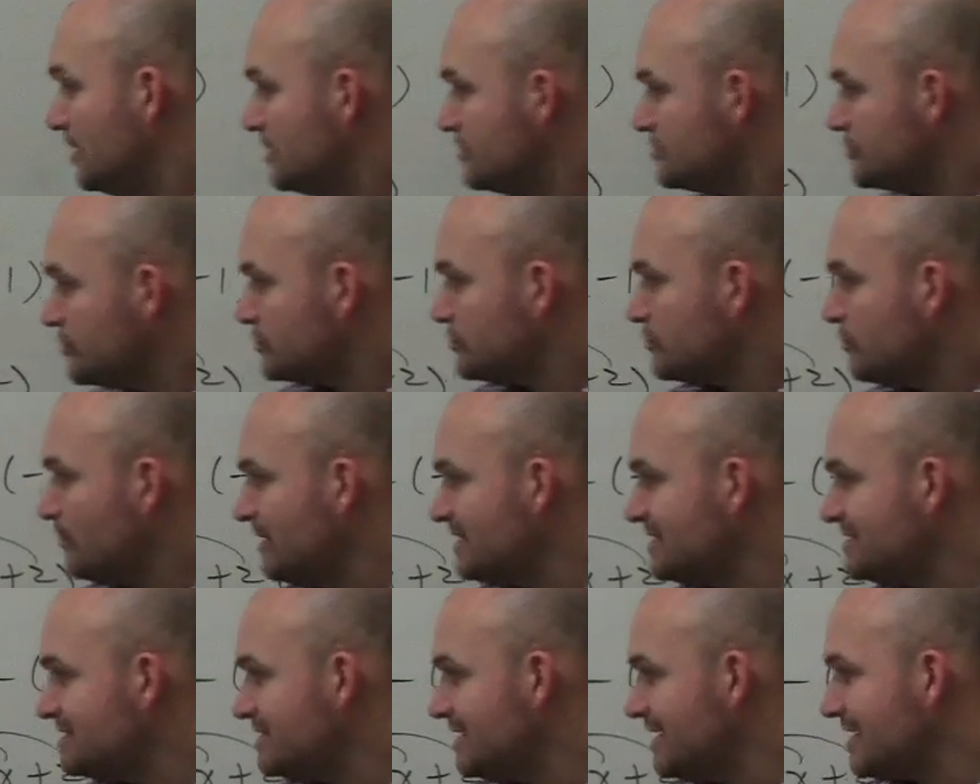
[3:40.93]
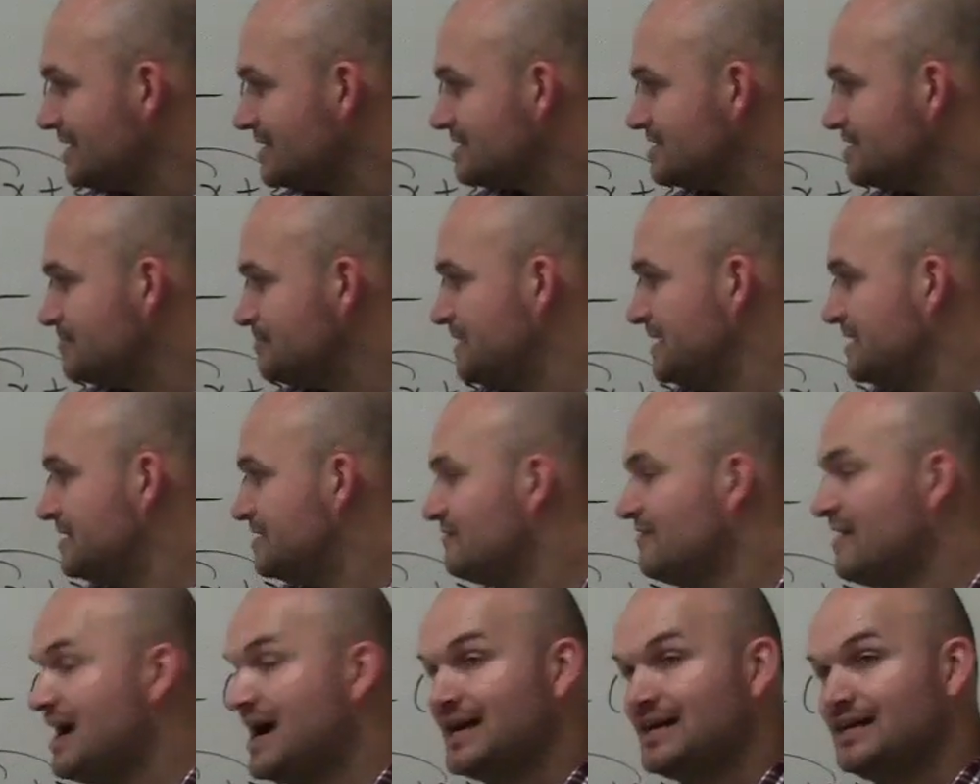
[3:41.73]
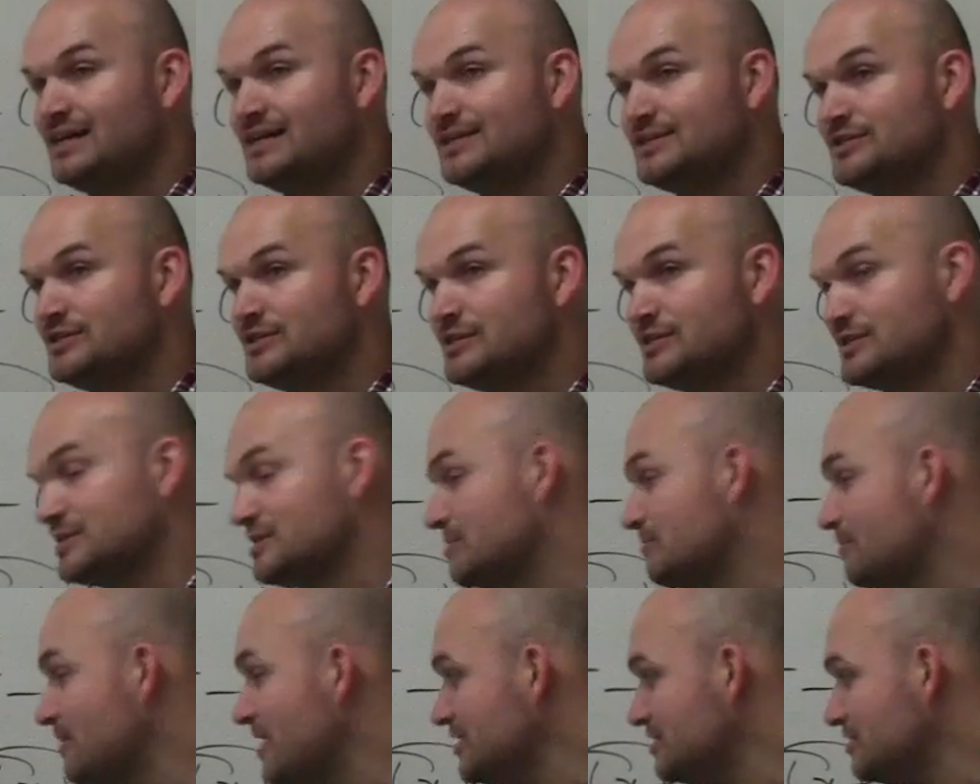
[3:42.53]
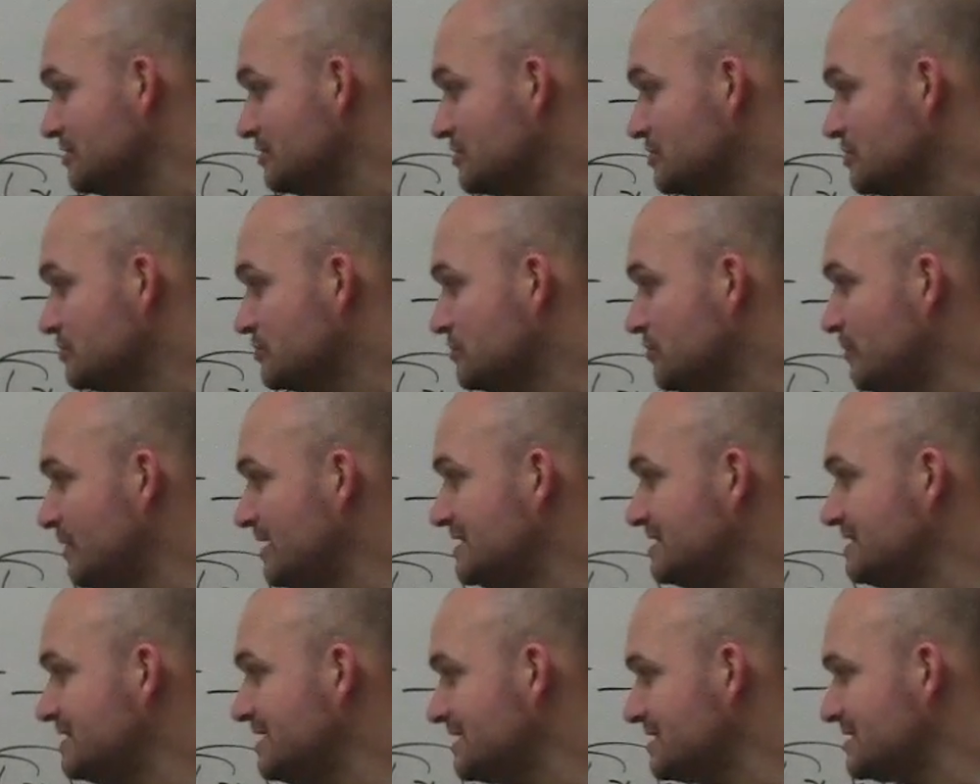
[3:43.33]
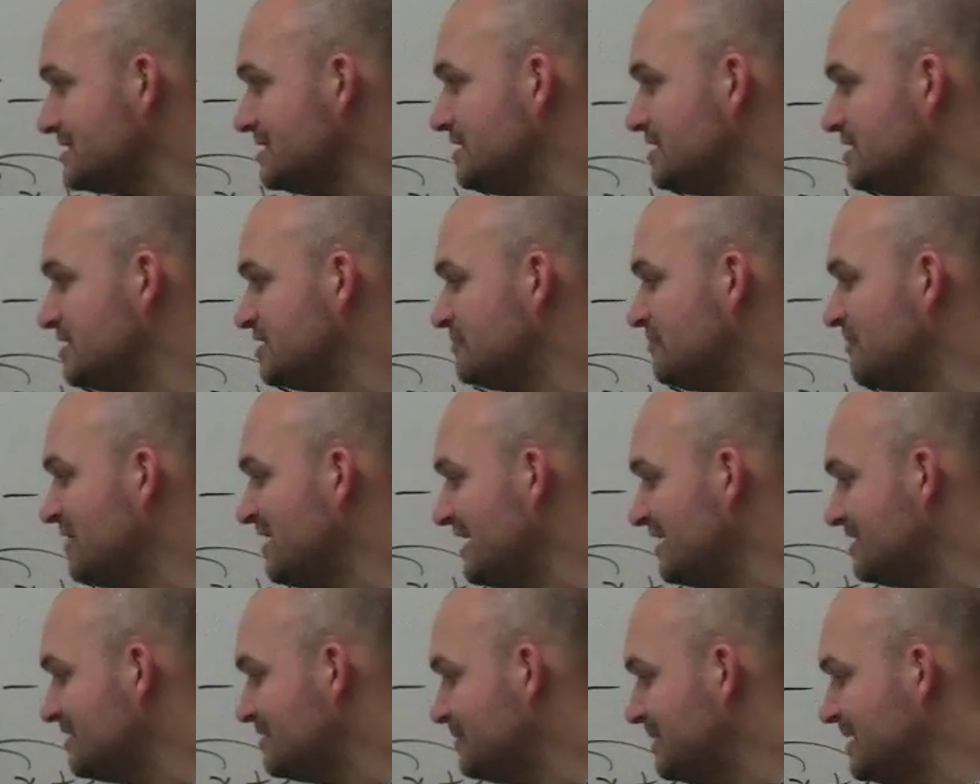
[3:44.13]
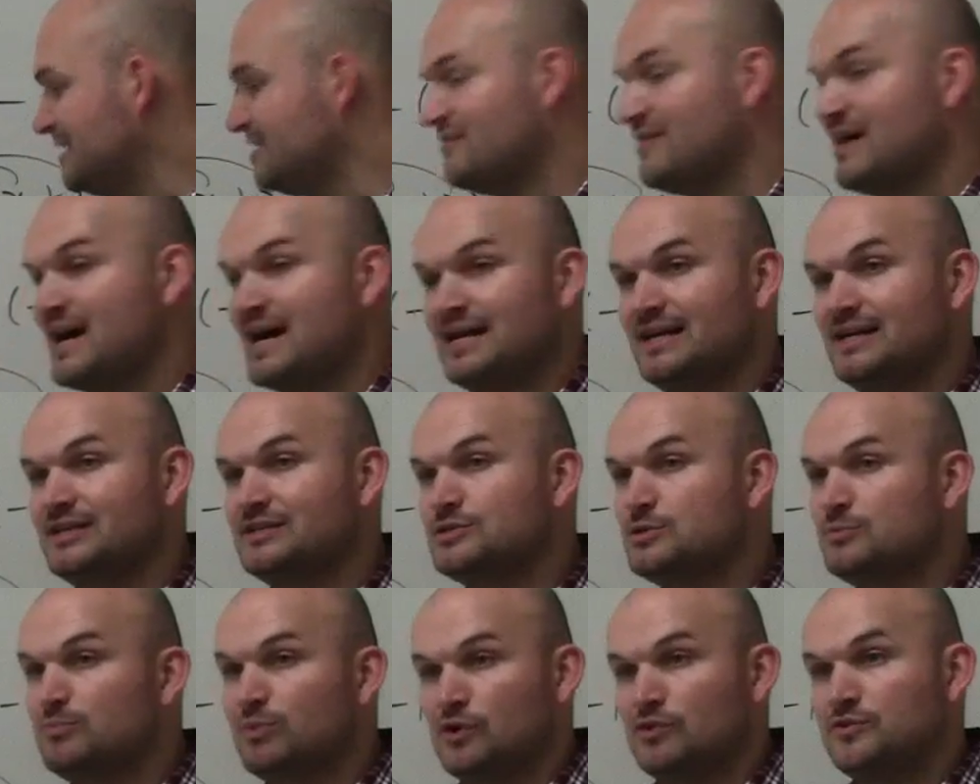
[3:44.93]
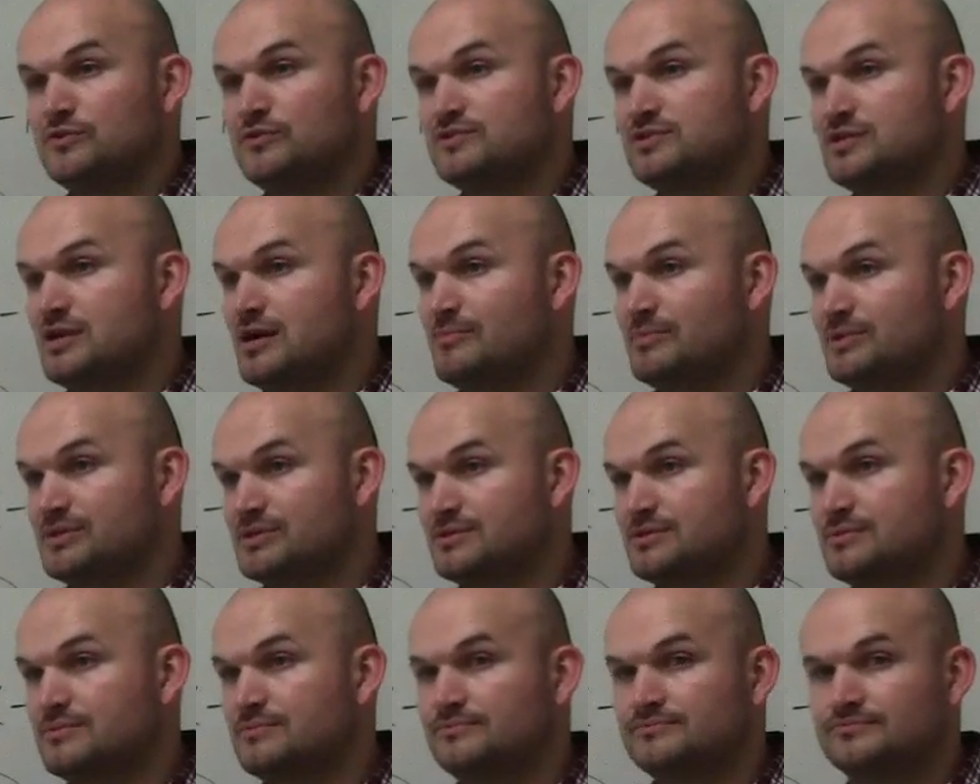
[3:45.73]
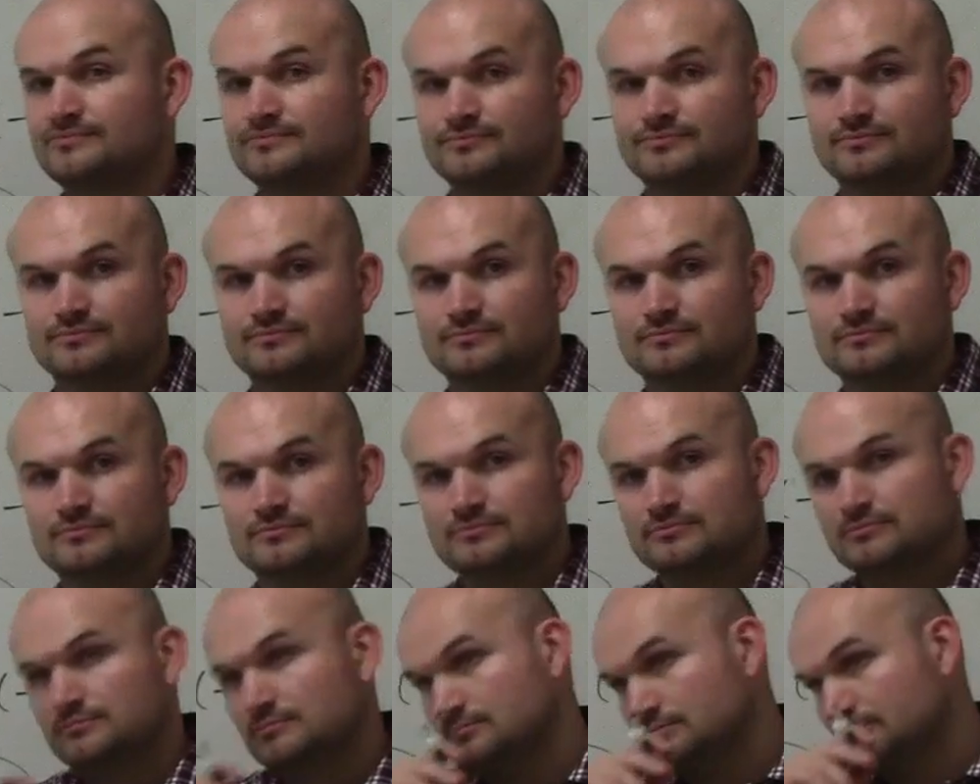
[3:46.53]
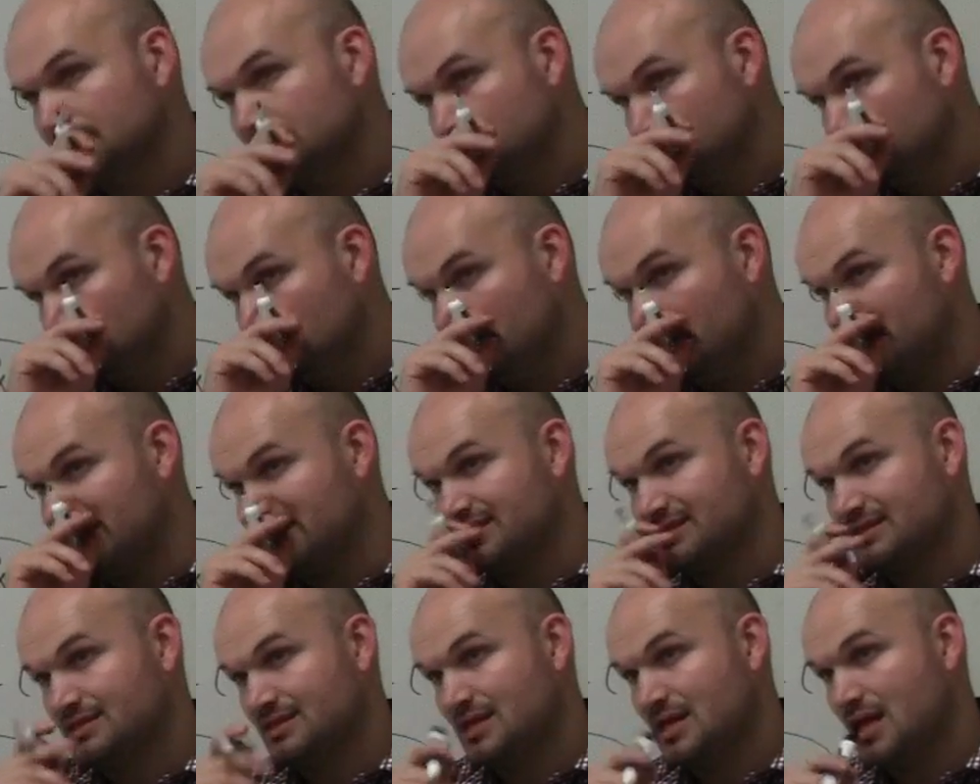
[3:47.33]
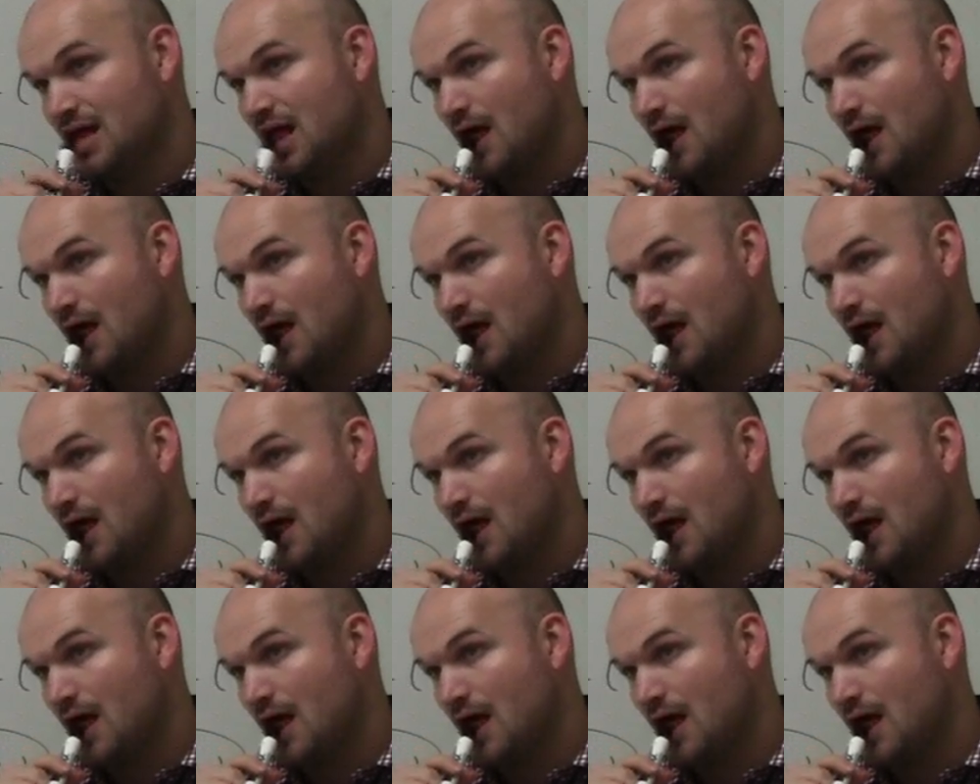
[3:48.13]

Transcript: So 26 is being divided into this expression. So 26 needs to be divided into both those numbers. Yes?